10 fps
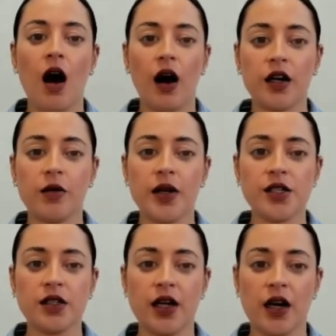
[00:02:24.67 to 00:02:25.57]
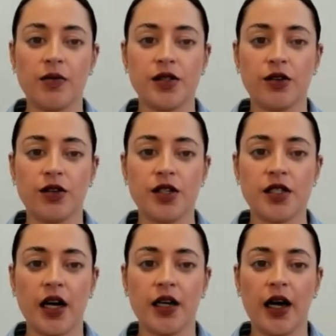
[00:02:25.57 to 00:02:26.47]
Occupational therapists
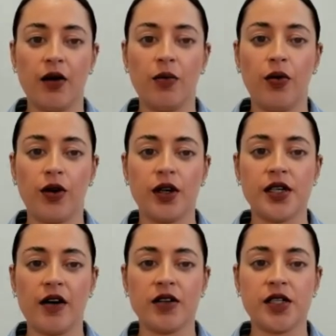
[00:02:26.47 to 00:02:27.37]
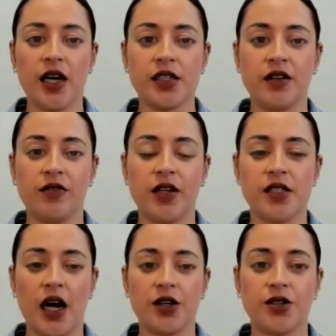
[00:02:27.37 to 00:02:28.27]
understand how important everyday activities
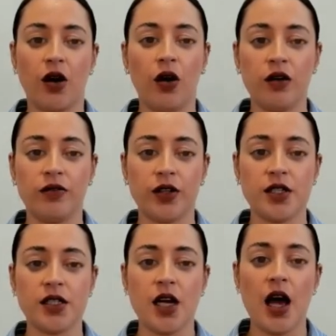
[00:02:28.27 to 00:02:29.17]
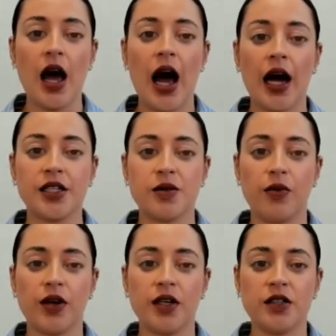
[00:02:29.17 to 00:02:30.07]
are to all of us and
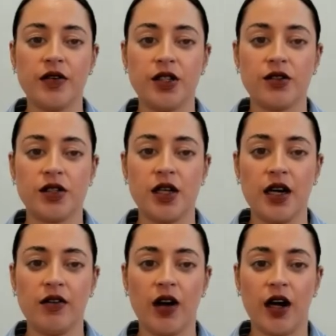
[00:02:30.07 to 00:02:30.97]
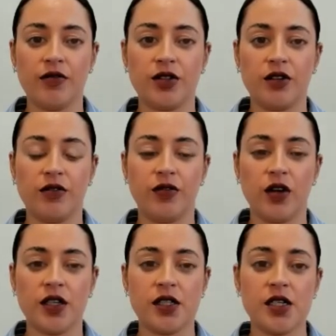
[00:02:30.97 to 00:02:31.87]
support individuals to live life to the
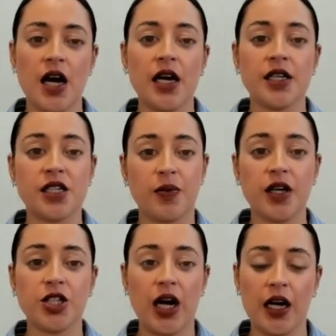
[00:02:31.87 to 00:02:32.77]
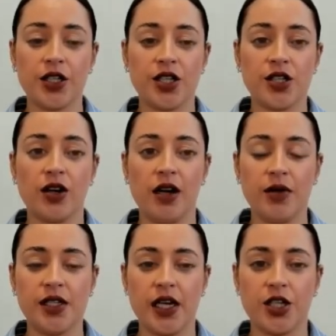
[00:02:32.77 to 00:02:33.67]
fullest despite challenges or
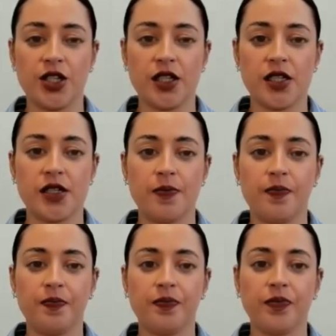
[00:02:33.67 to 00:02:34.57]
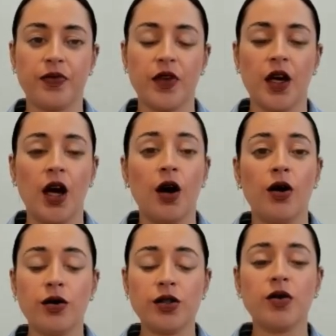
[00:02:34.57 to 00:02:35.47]
limitations.
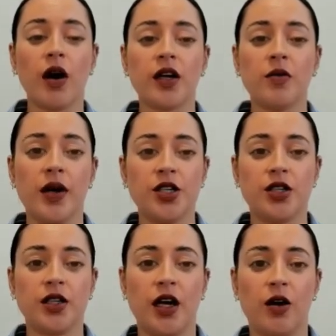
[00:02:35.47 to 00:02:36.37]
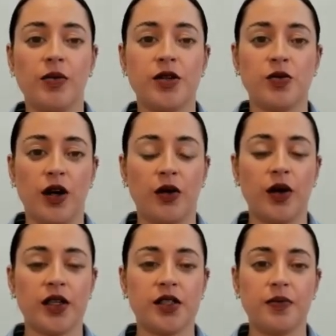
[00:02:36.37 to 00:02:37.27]
Who do occupational therapists work
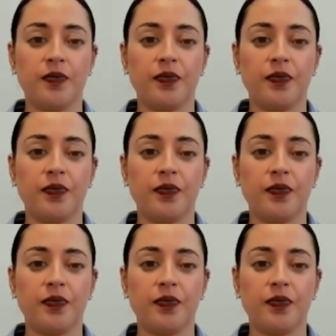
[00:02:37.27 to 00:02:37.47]
with?